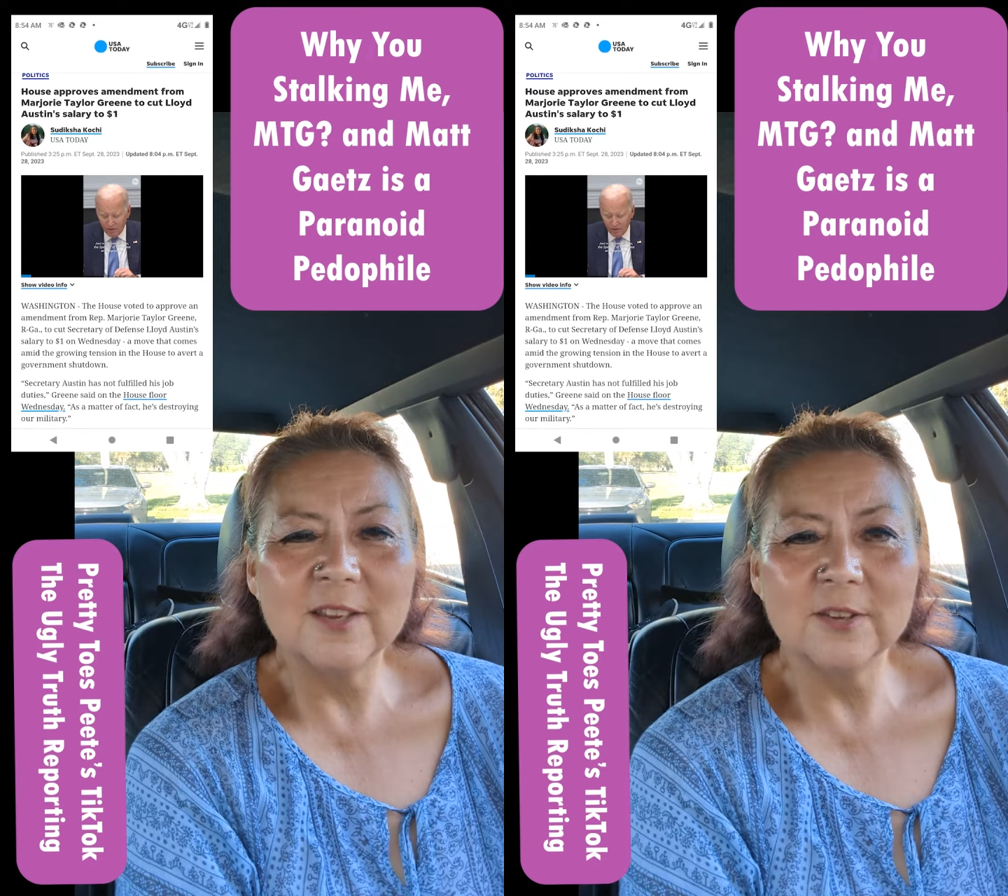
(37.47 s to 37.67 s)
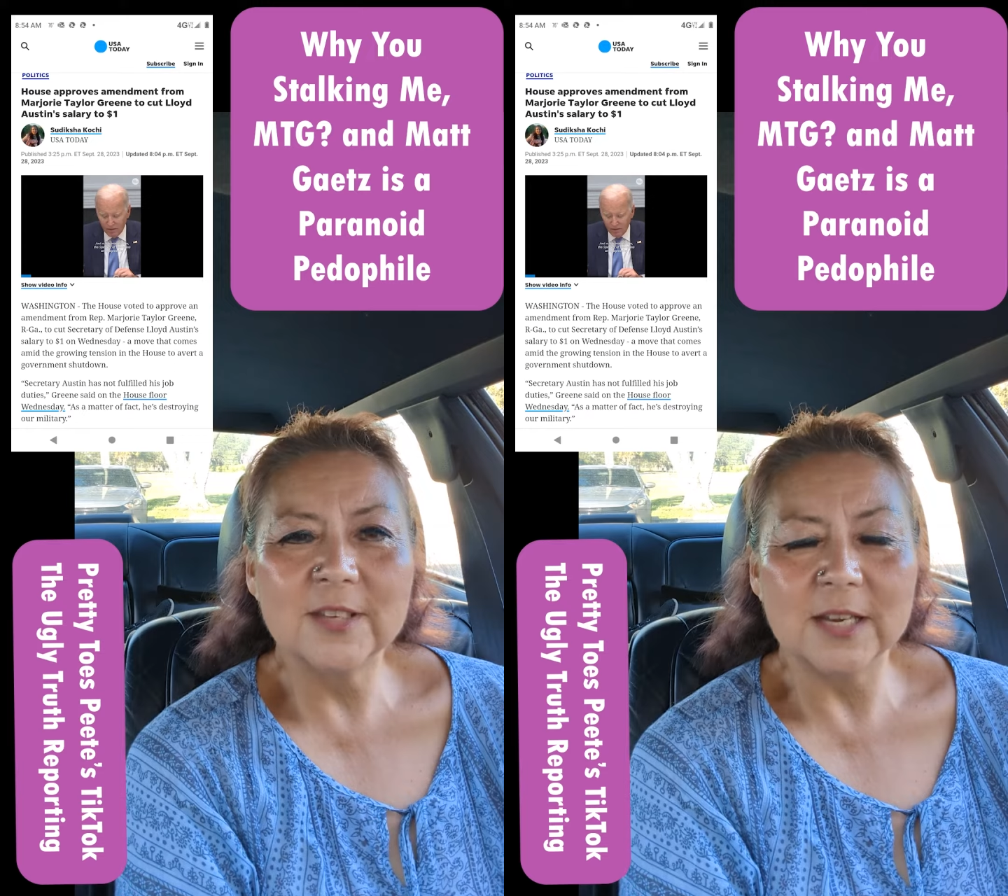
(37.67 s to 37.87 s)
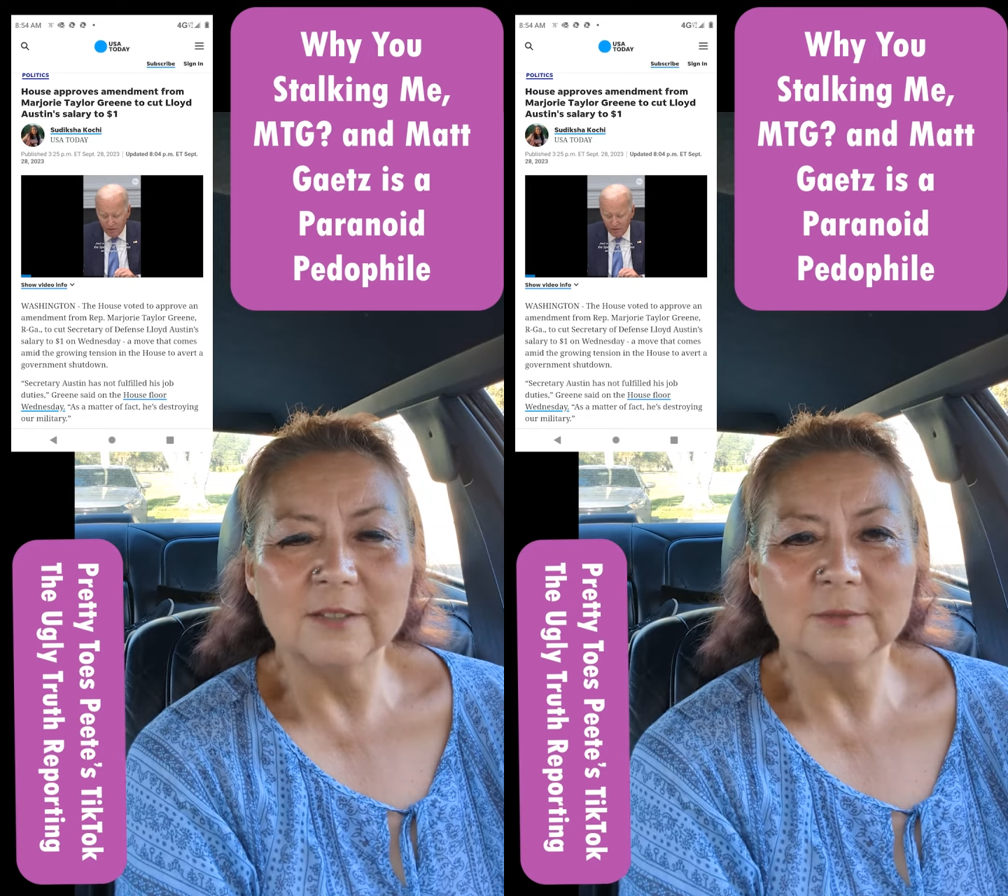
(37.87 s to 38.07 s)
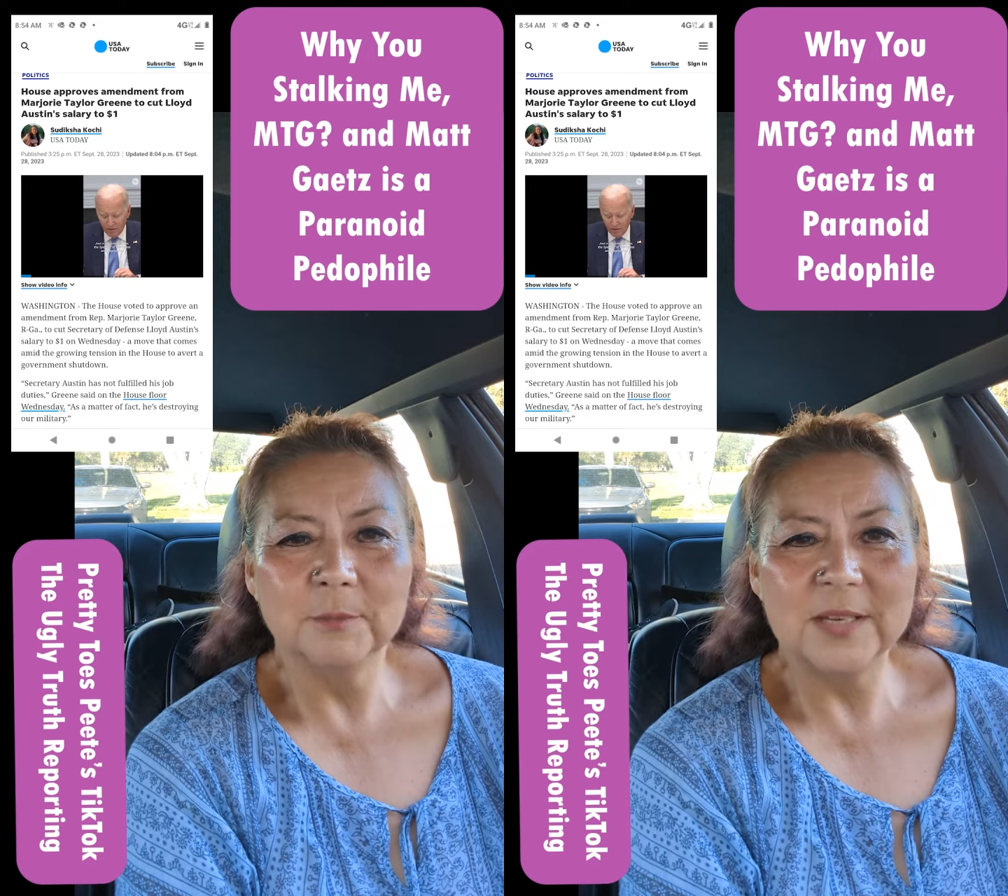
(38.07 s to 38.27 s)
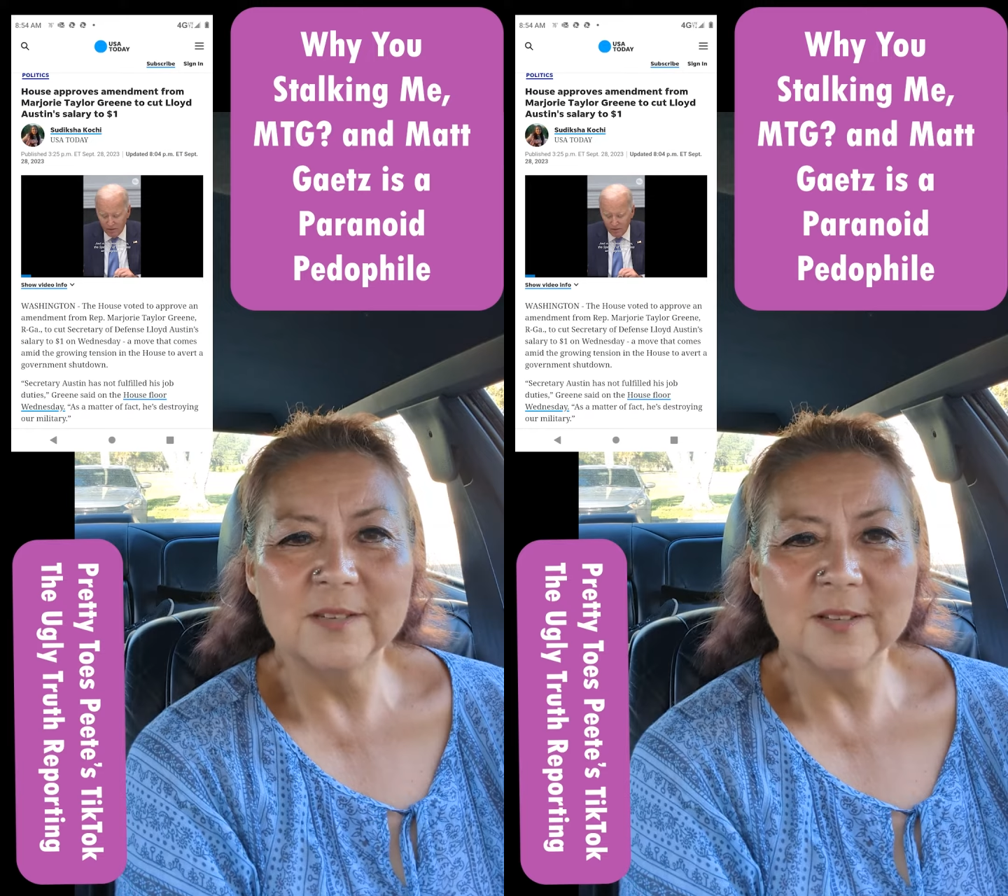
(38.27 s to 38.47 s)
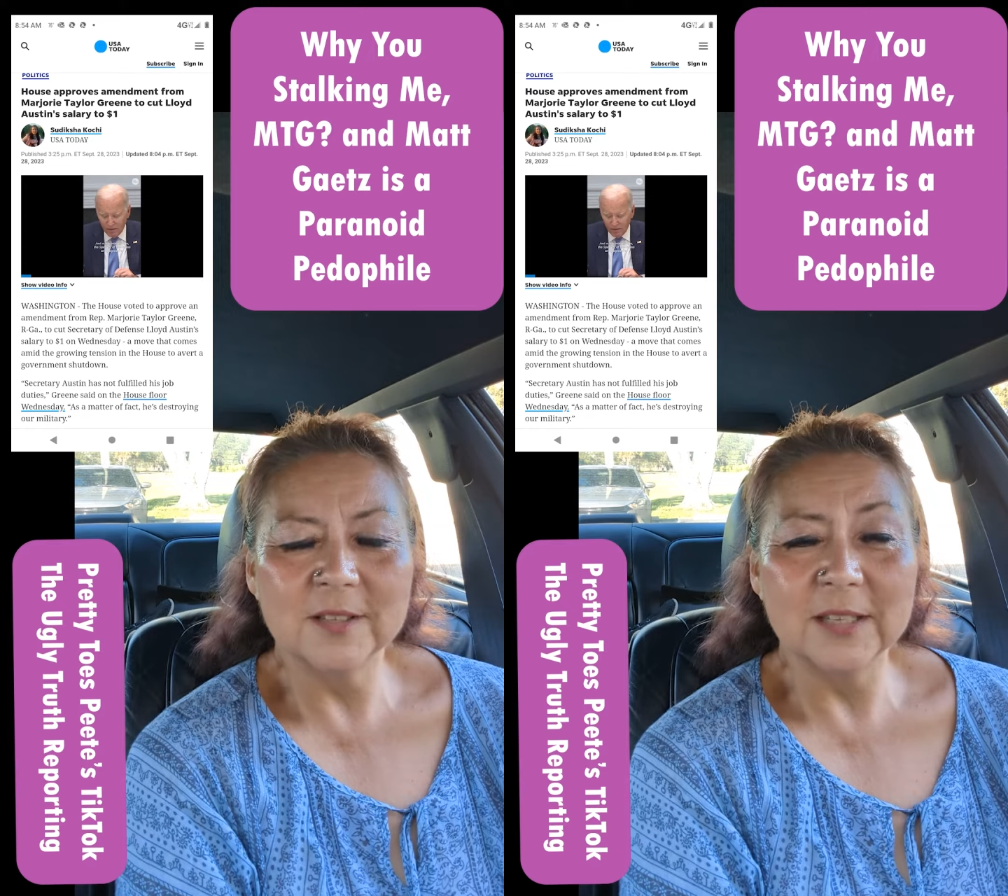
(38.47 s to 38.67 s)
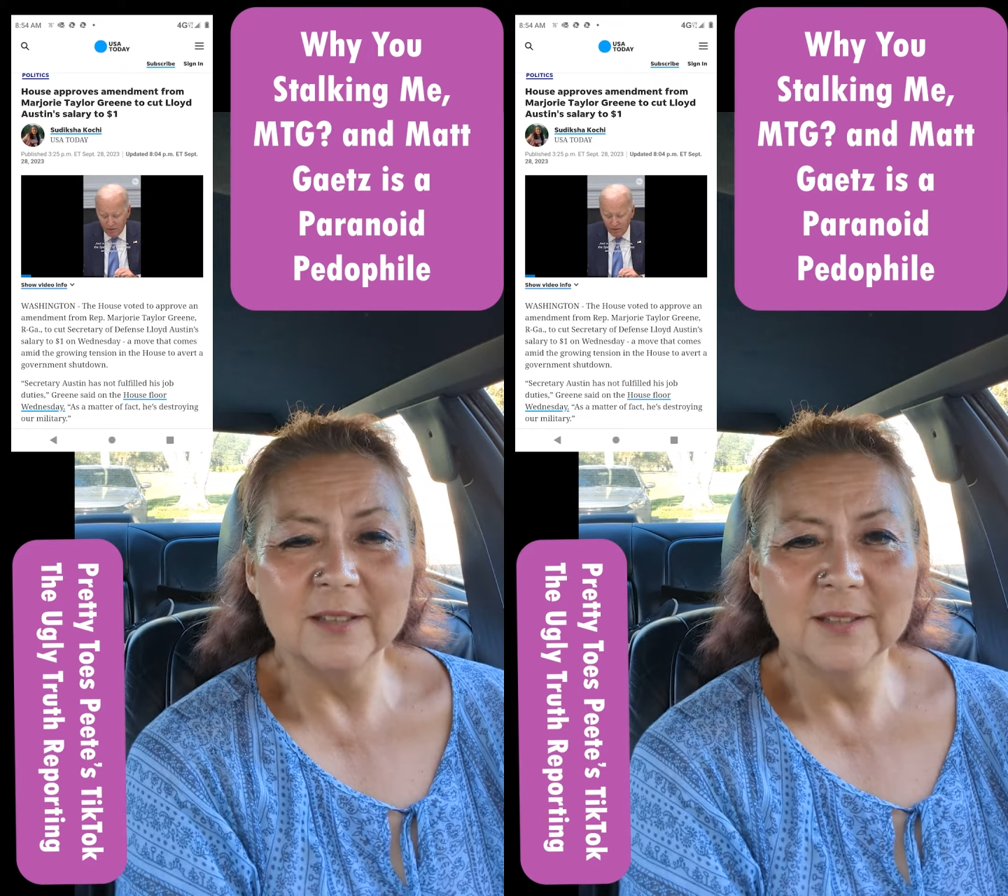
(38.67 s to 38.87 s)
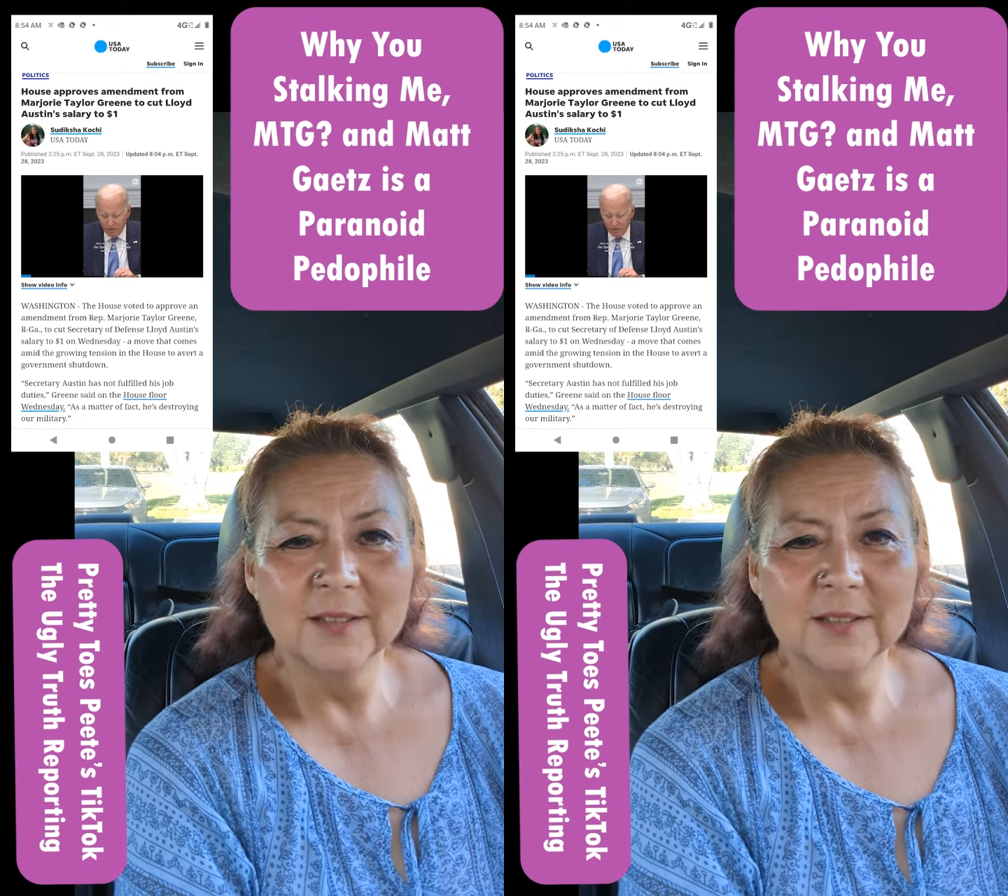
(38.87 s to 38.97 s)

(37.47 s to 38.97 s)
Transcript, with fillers: you down, basically.